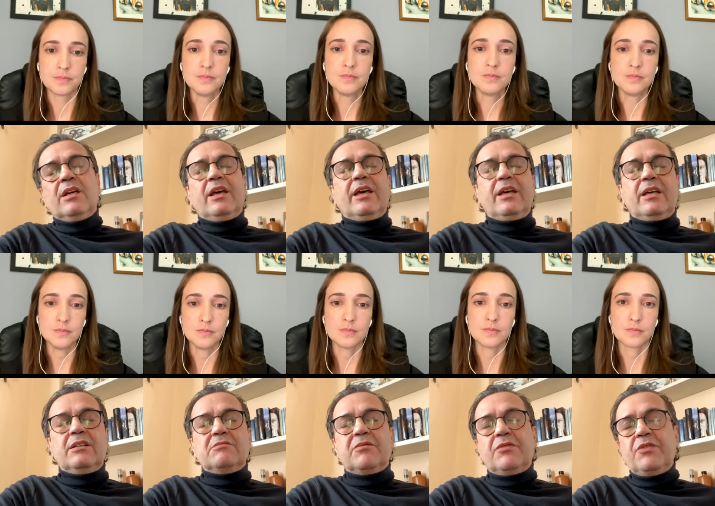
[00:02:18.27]

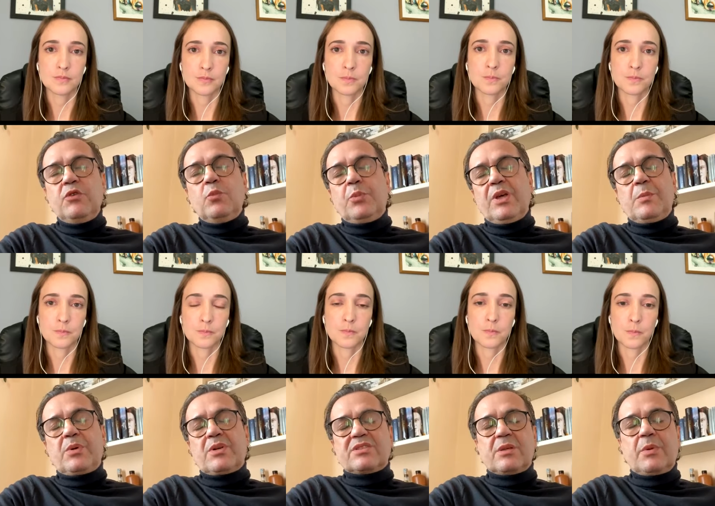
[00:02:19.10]
Speaker 1: and few
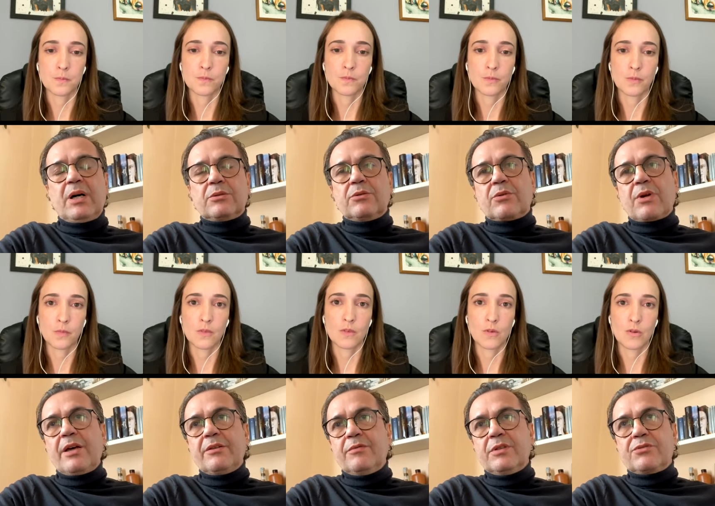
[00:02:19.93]
papers about
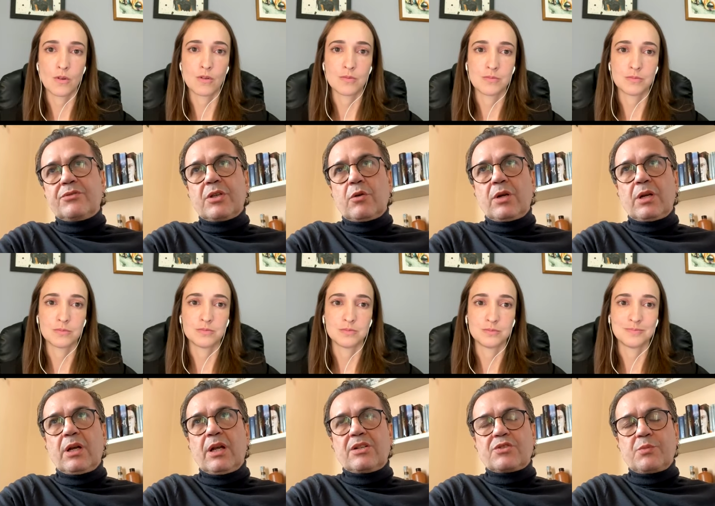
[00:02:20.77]
right ventricular
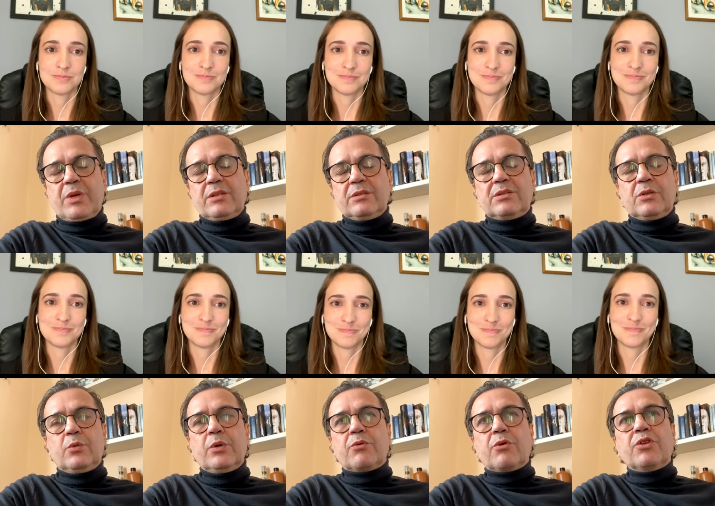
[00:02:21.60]
enlargement. So
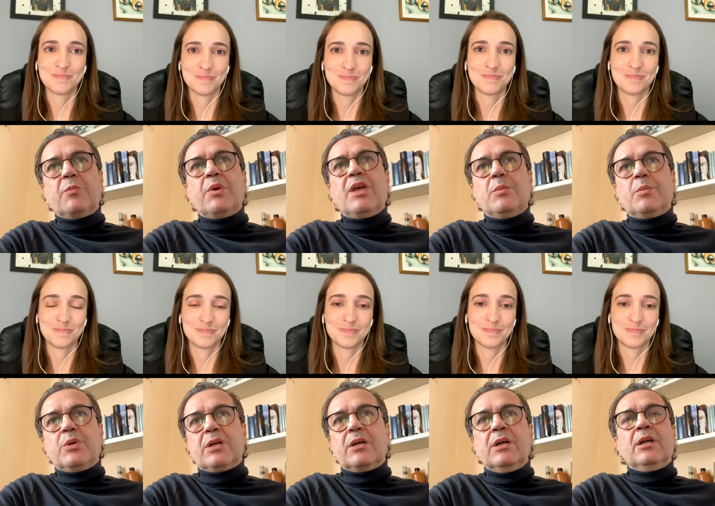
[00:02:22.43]
we wrote a
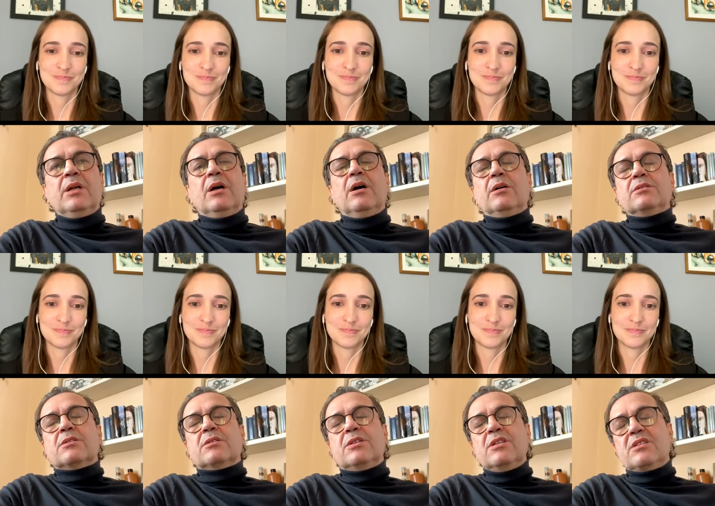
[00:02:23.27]
paper on
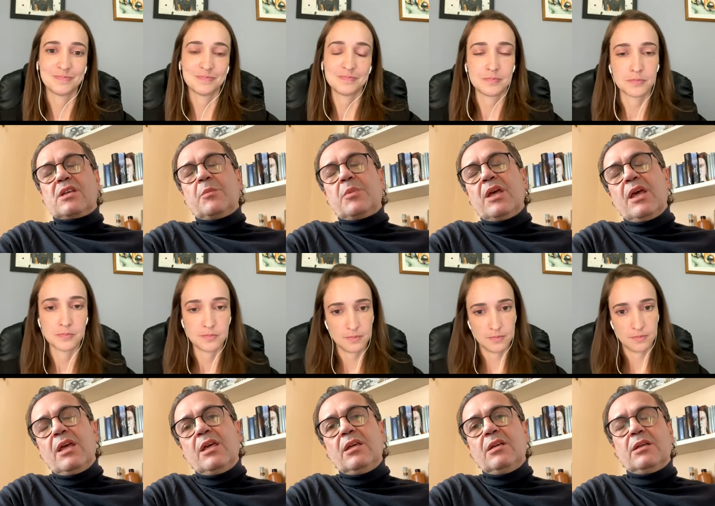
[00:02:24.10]
T sub
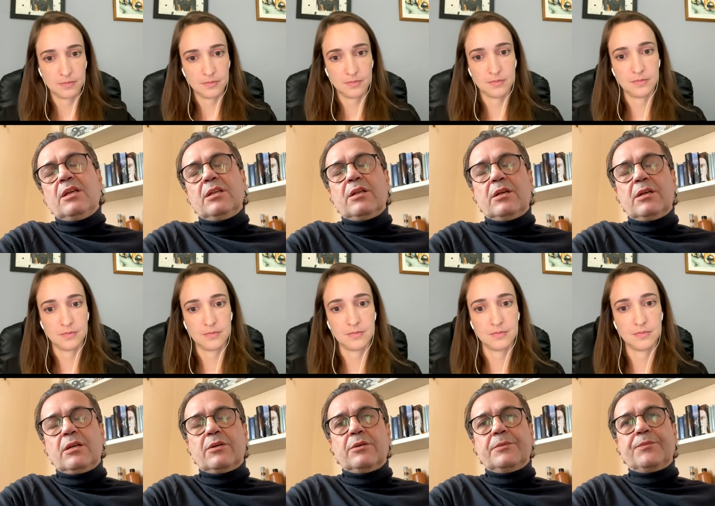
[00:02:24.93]
A in, uh,
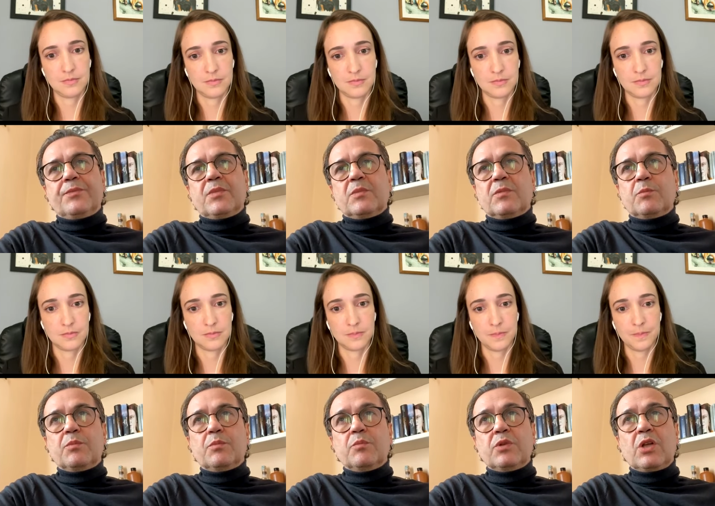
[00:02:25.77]
um,
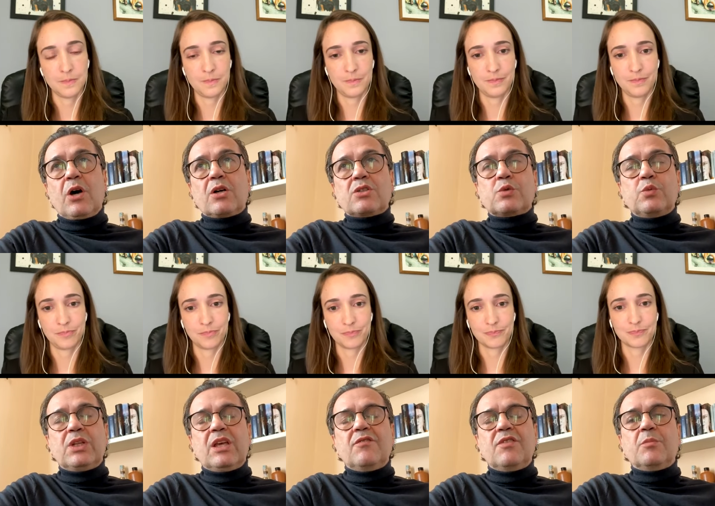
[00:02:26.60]
in dogs with
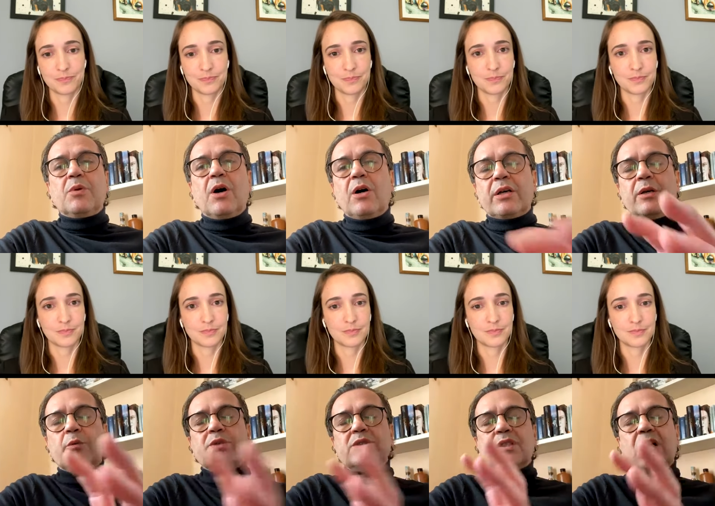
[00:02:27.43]
AV block, and
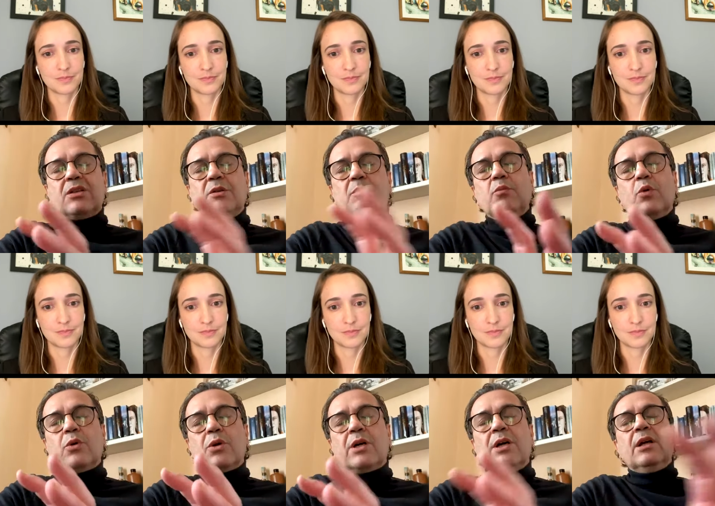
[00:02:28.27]
we study
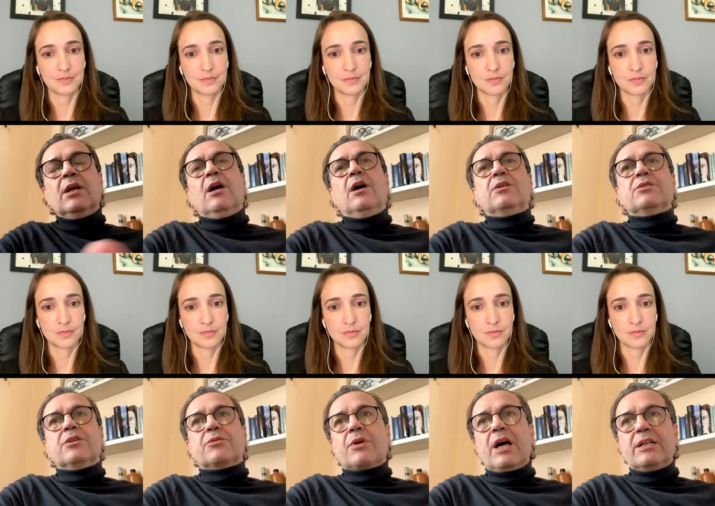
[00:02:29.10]
more on
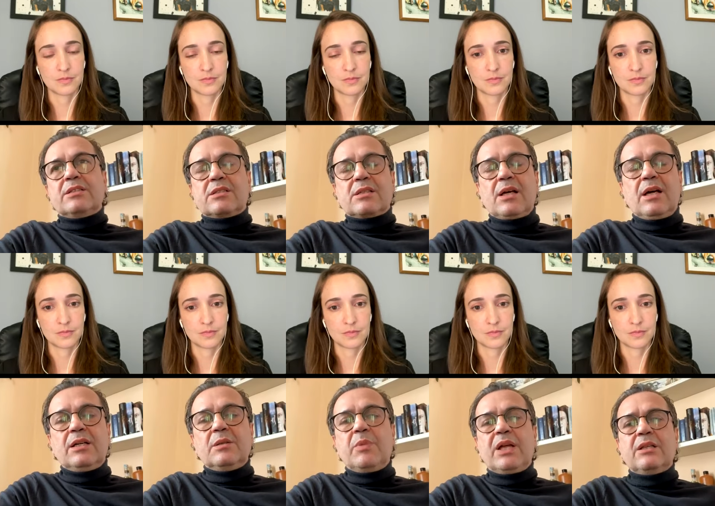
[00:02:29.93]
the right
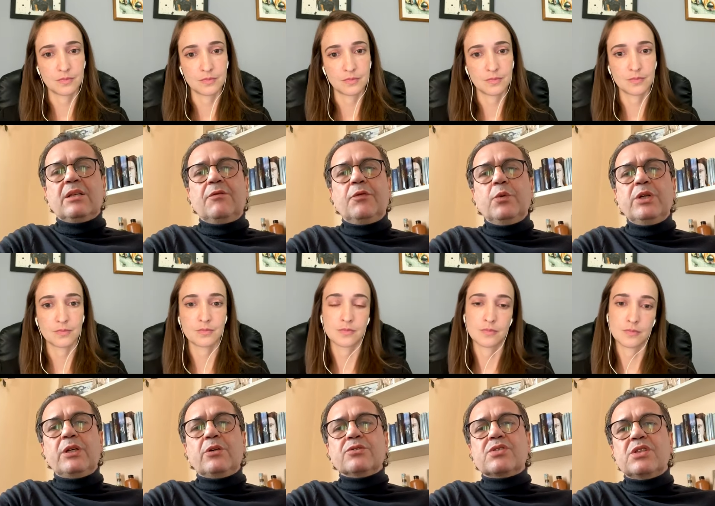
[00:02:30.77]
side. But if we
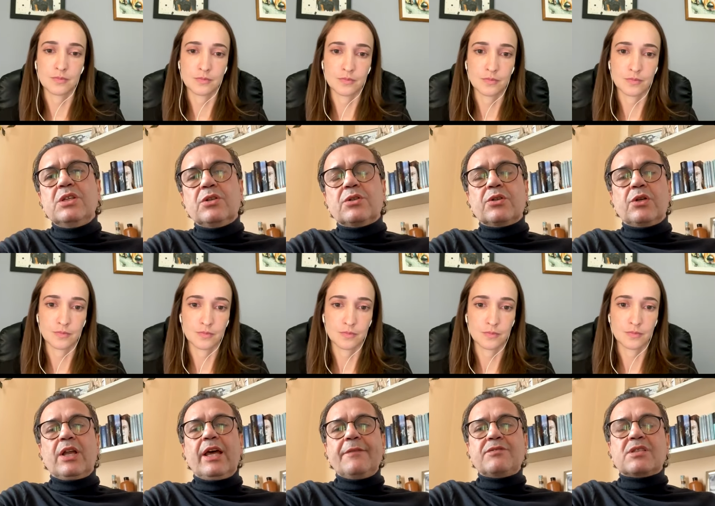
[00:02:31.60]
consider the
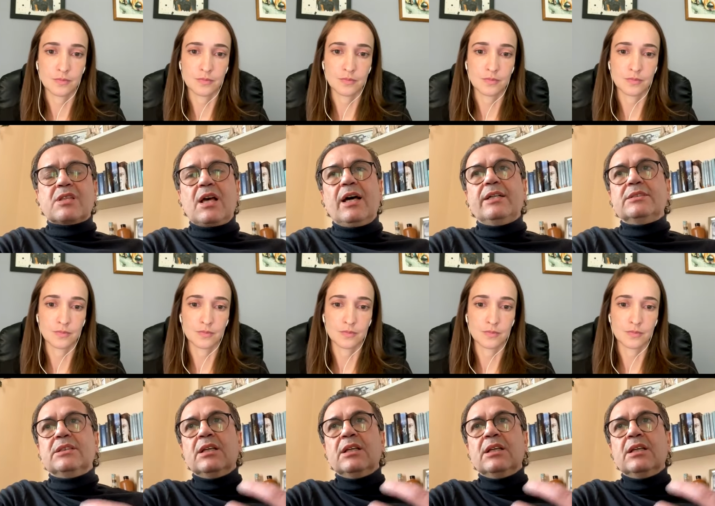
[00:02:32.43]
left side